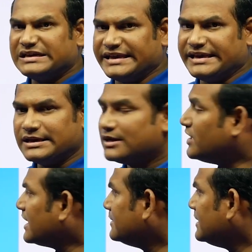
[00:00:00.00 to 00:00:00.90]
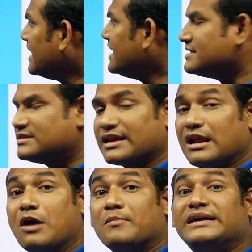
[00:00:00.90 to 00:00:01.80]
d. Here d is
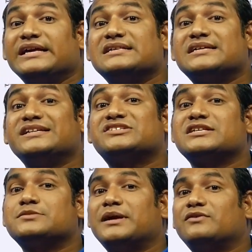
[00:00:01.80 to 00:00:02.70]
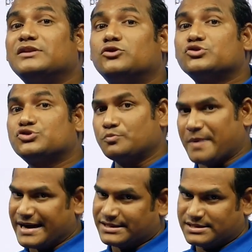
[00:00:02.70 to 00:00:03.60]
there. But d is the distance between those two
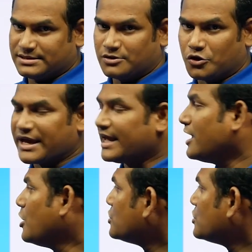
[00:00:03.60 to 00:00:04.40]
points. Okay,